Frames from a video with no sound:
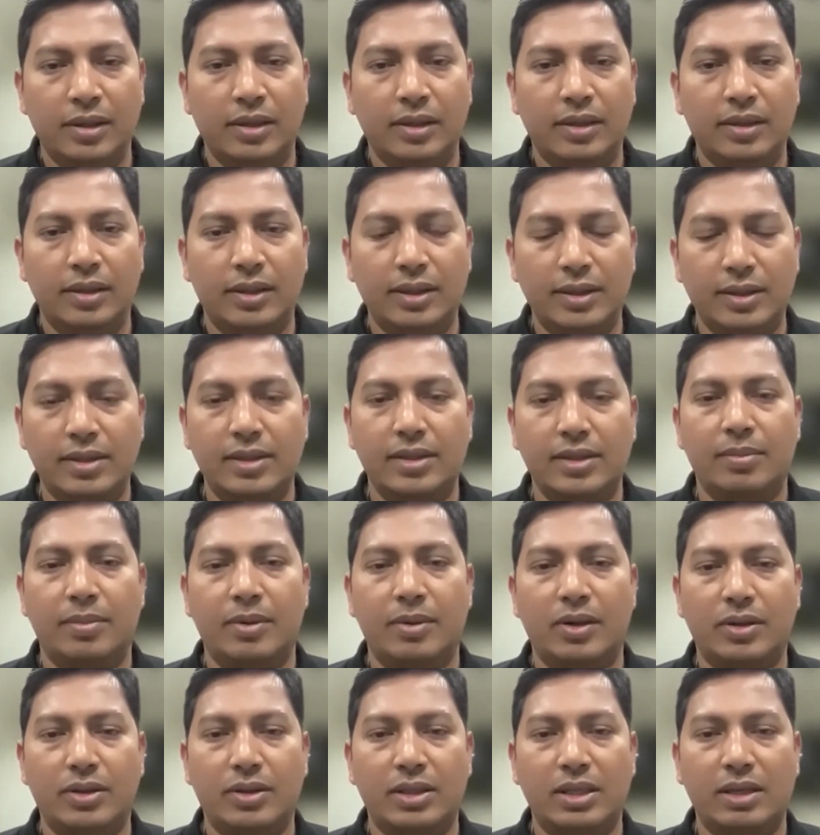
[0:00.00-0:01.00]
This is
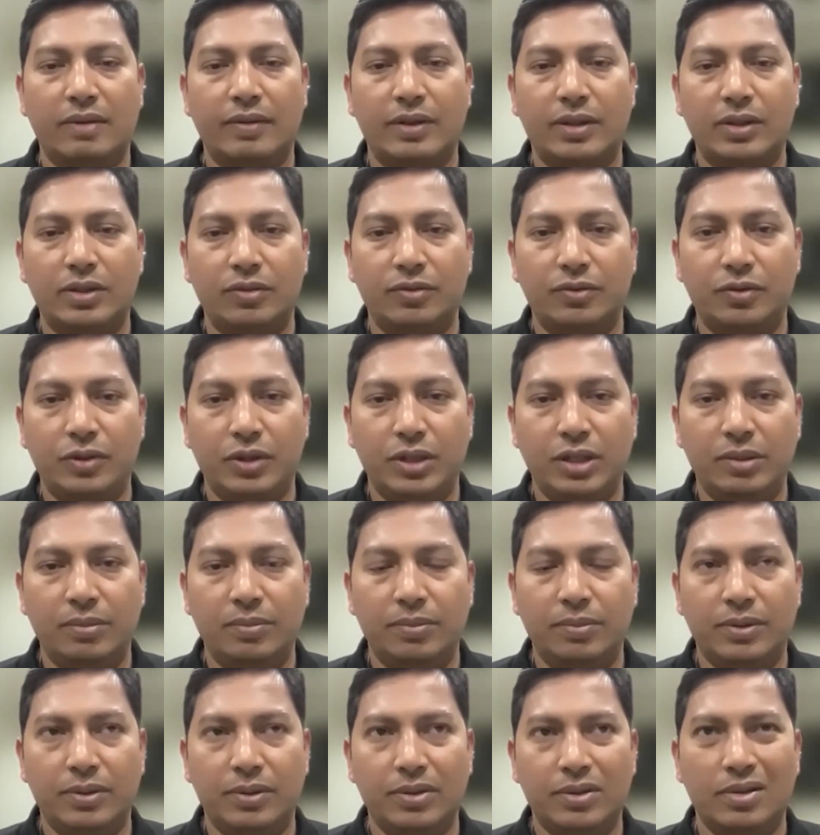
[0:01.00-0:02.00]
about 7 to
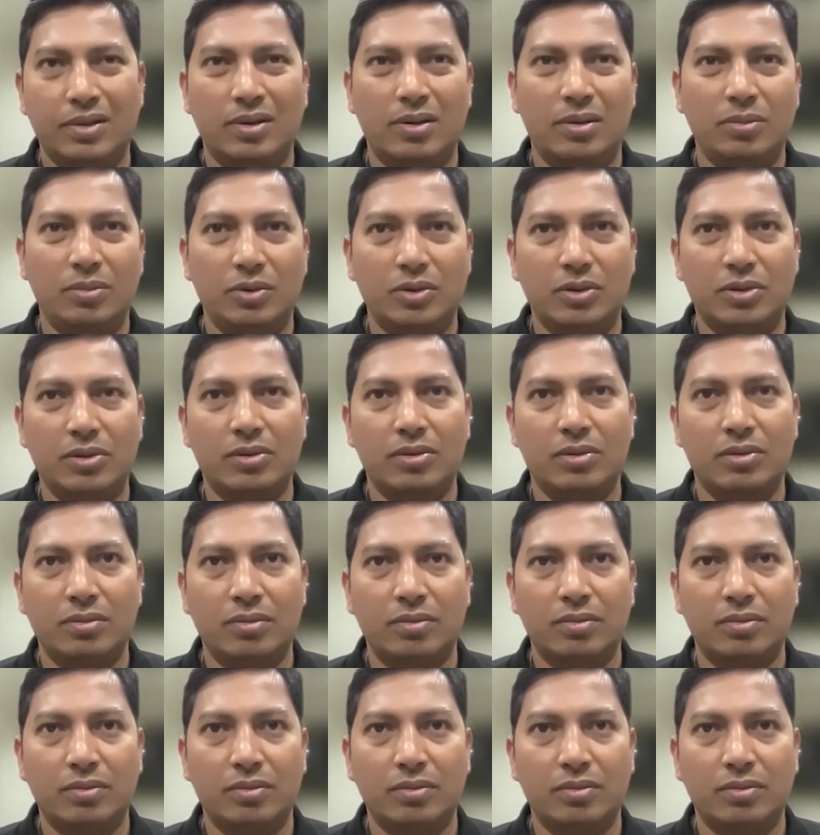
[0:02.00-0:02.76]
14%, almost